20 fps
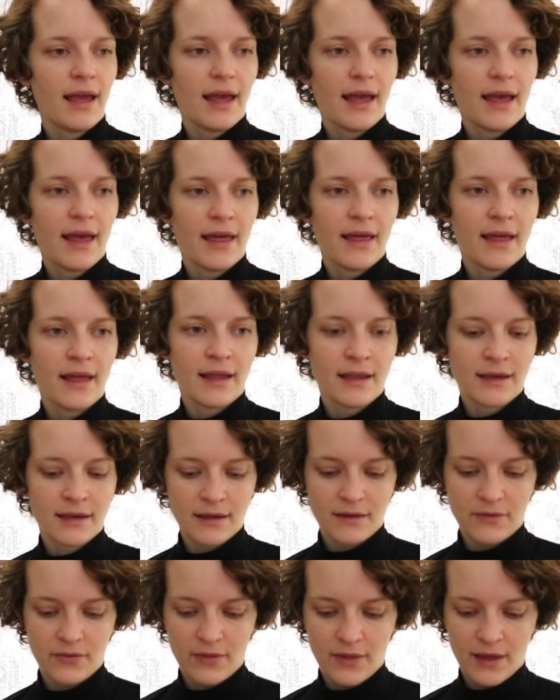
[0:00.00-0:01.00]

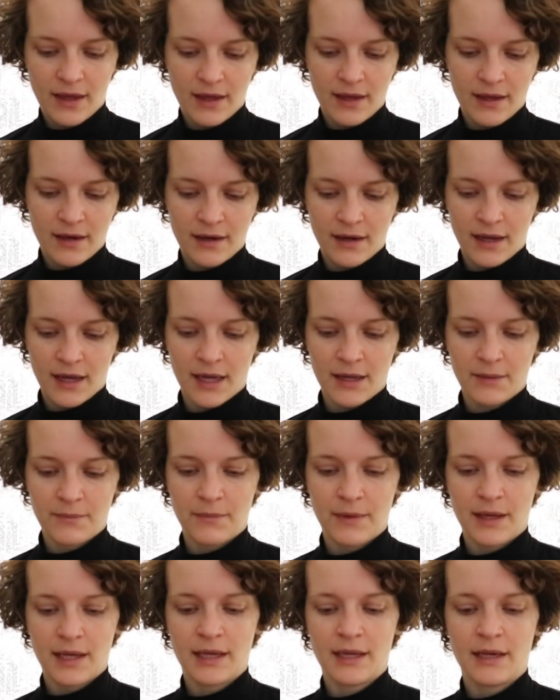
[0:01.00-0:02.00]
And then I
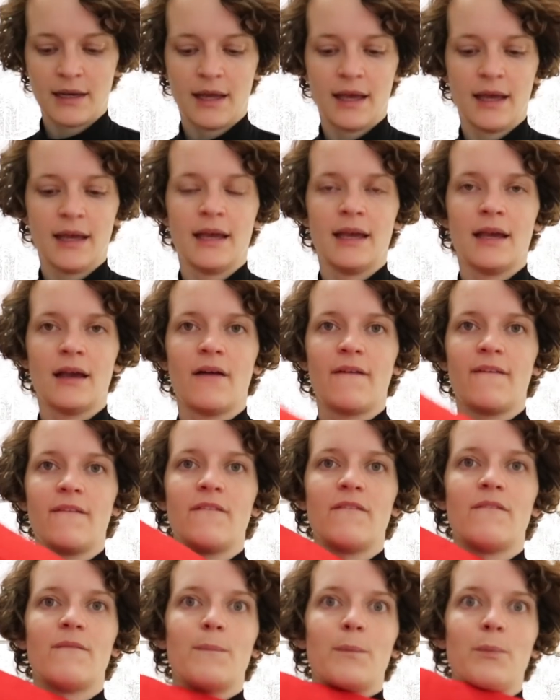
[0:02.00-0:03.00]
made a
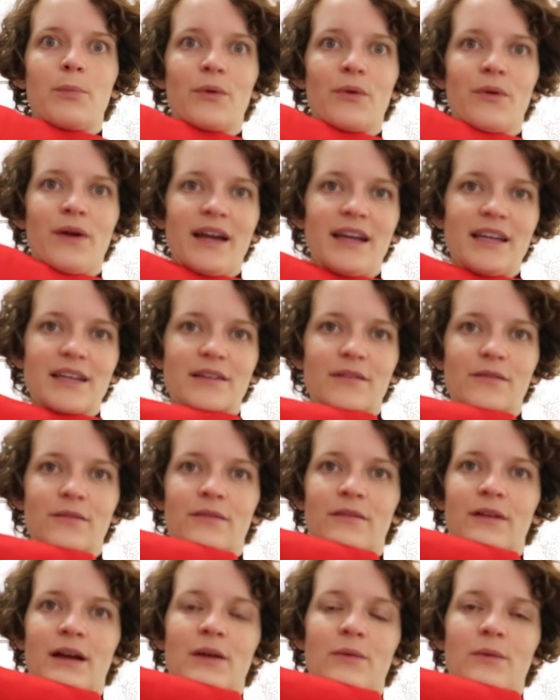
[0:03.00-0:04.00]
bright
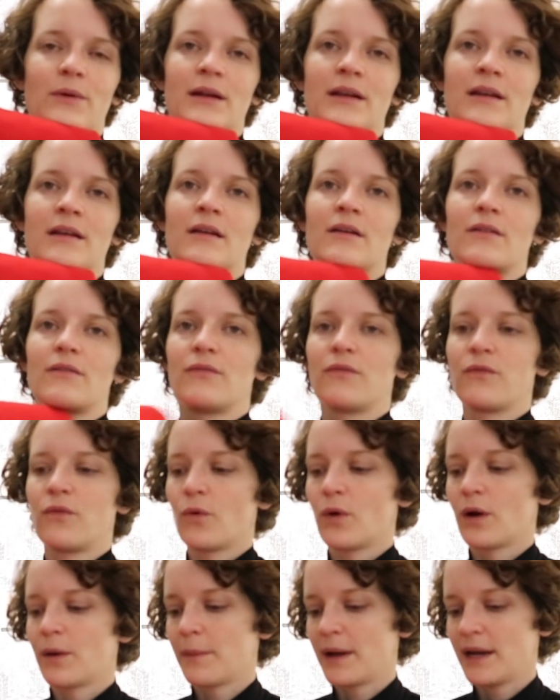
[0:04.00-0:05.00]
red one
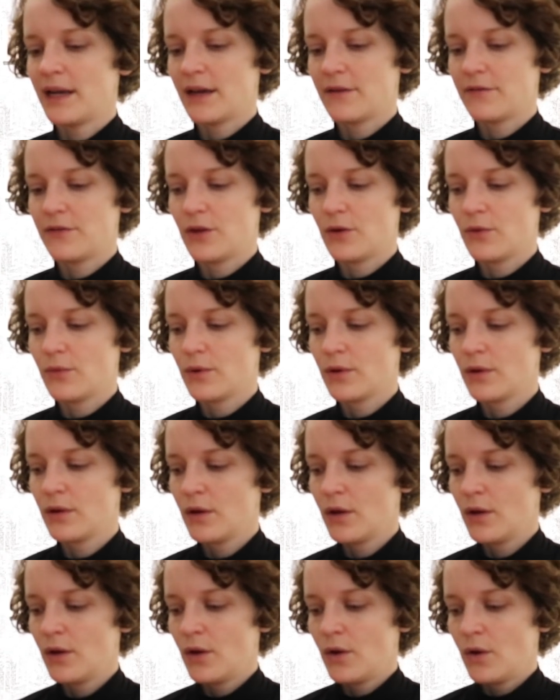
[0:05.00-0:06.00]
for my nephew,
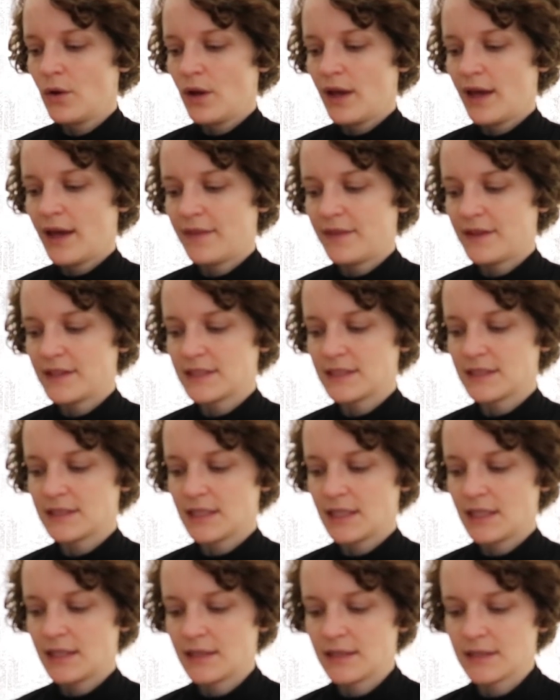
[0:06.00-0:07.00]
and this is in